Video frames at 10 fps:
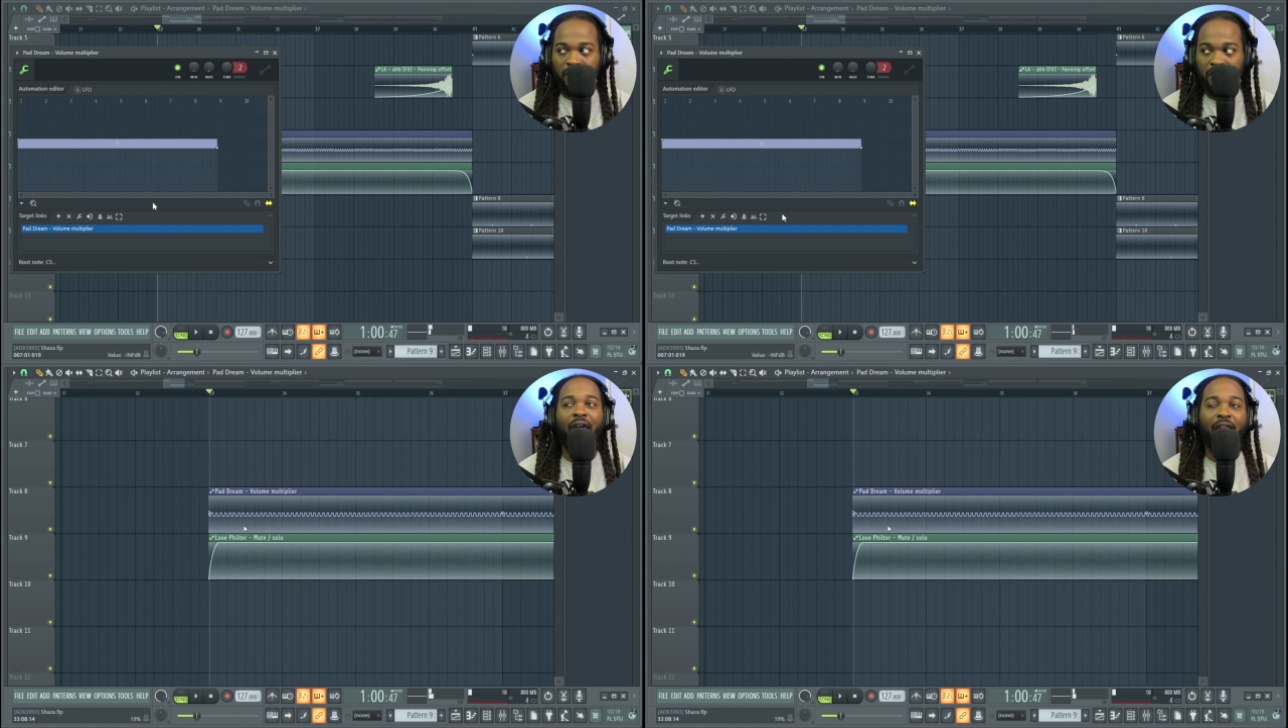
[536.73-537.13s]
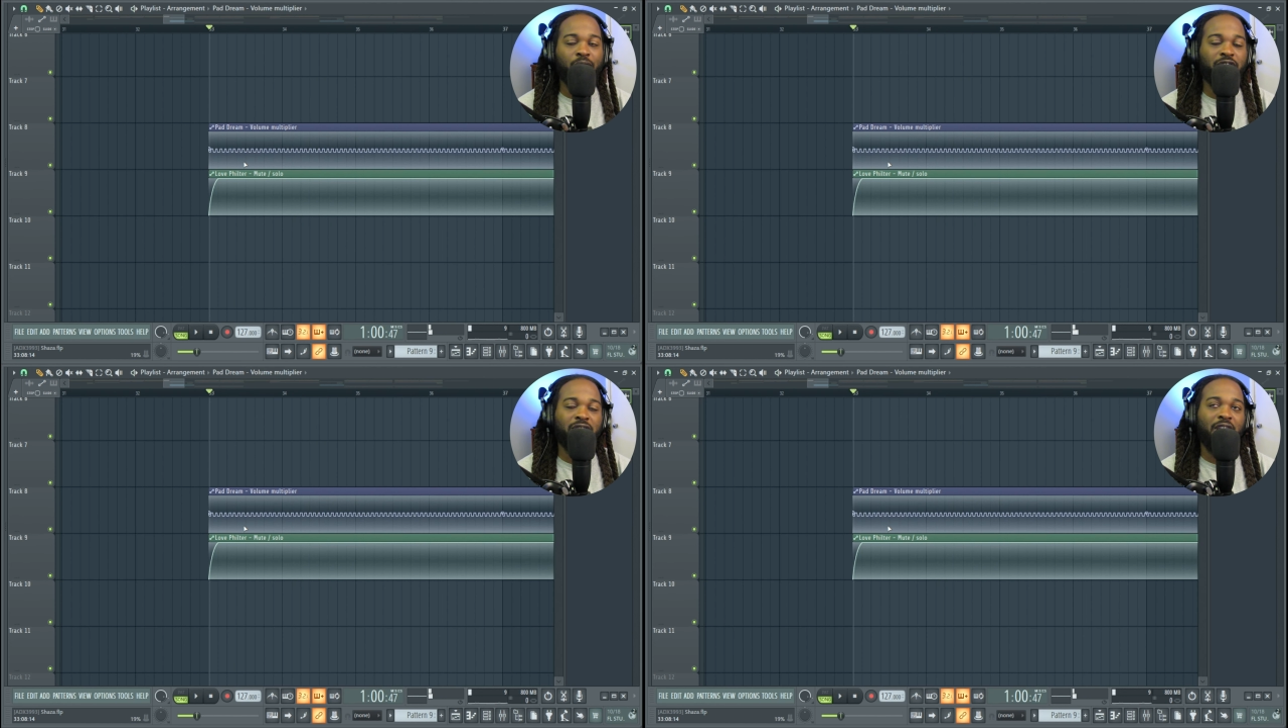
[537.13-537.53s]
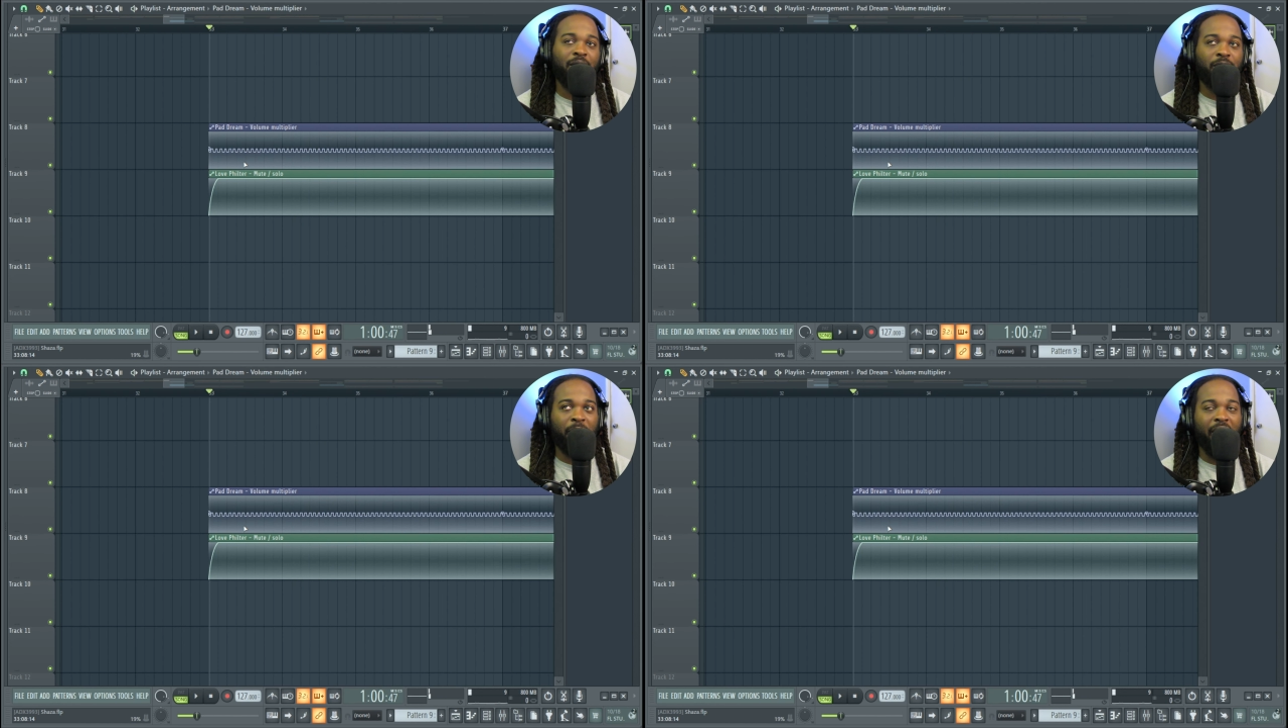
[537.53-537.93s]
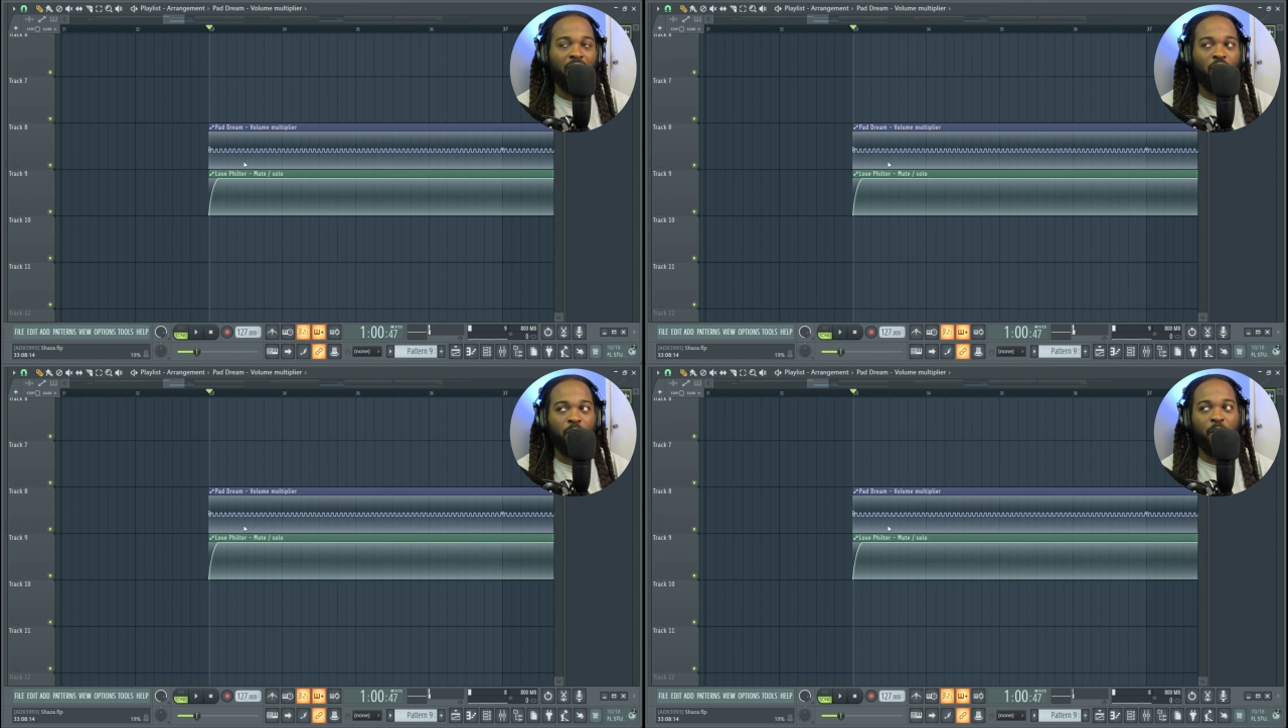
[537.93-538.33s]
And that was just to give the pad a
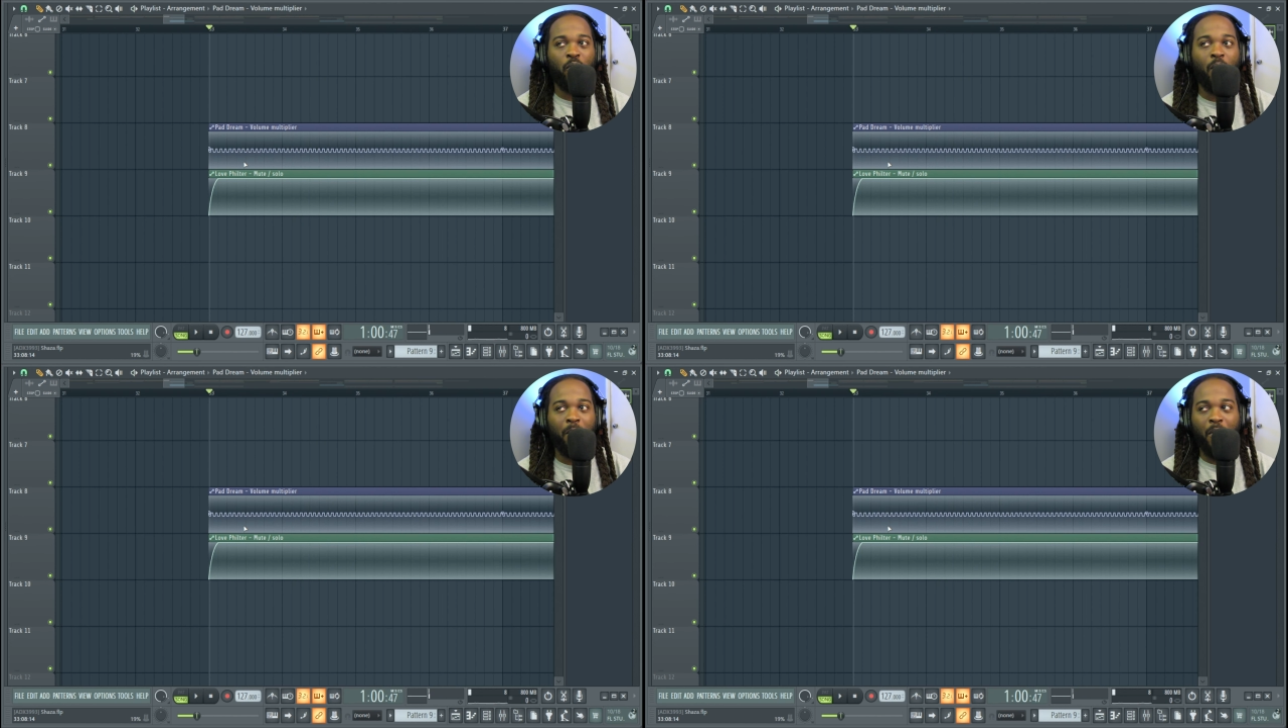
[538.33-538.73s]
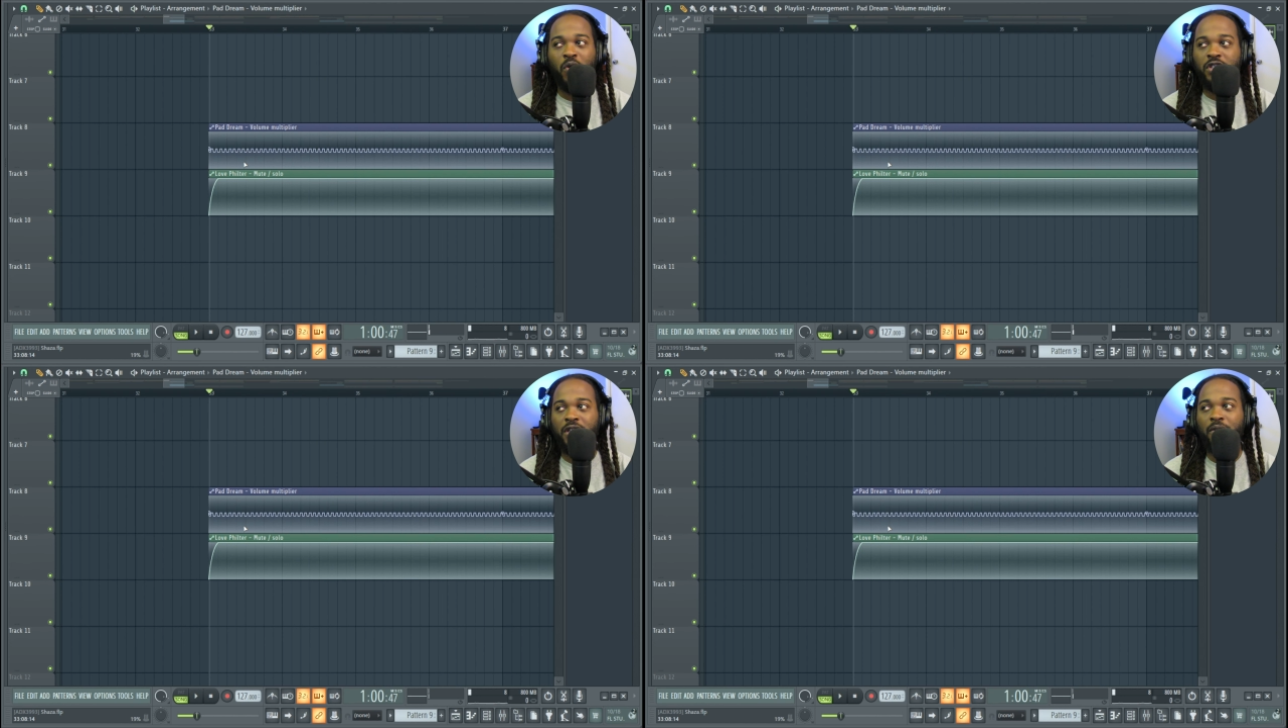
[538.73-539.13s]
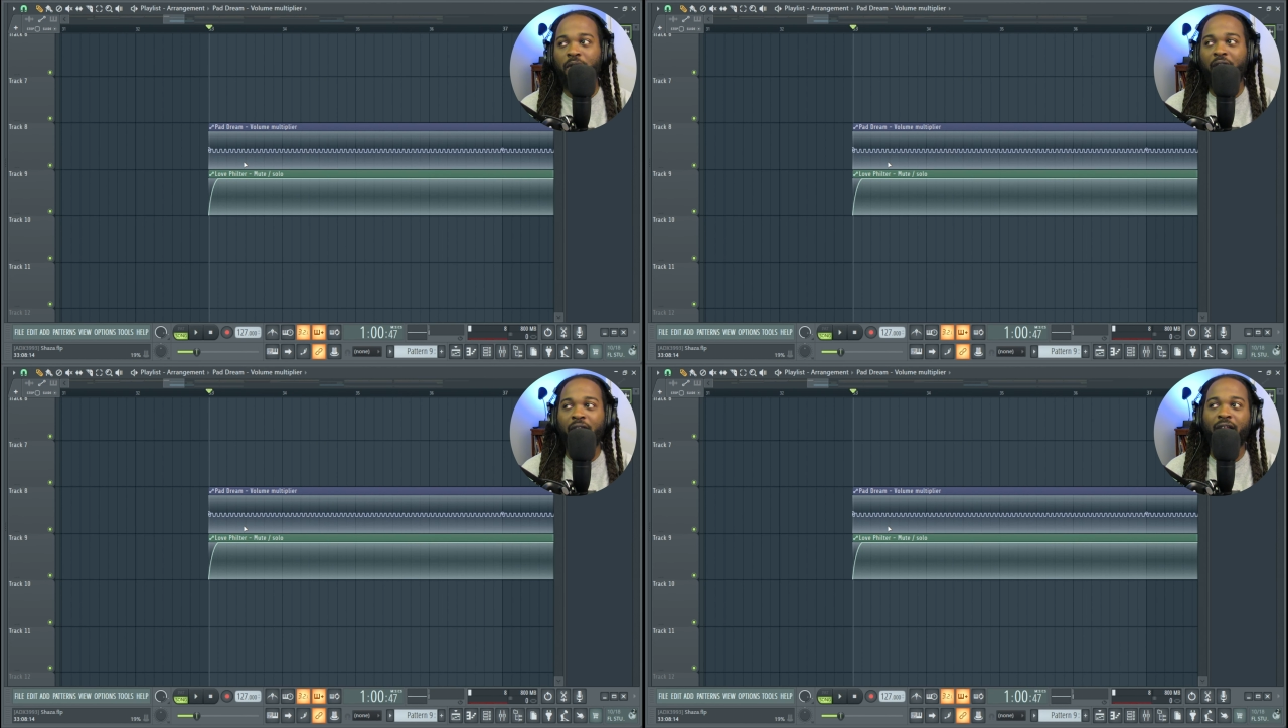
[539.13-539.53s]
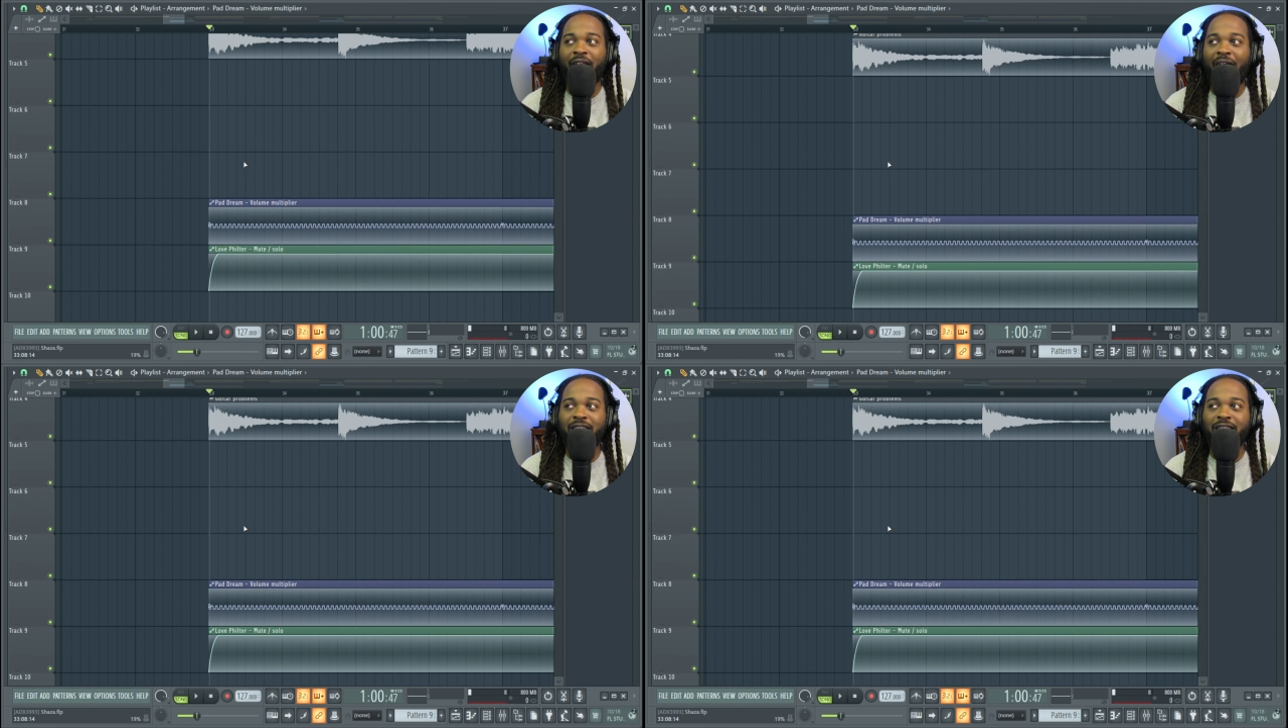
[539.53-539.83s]
little bit more motion and not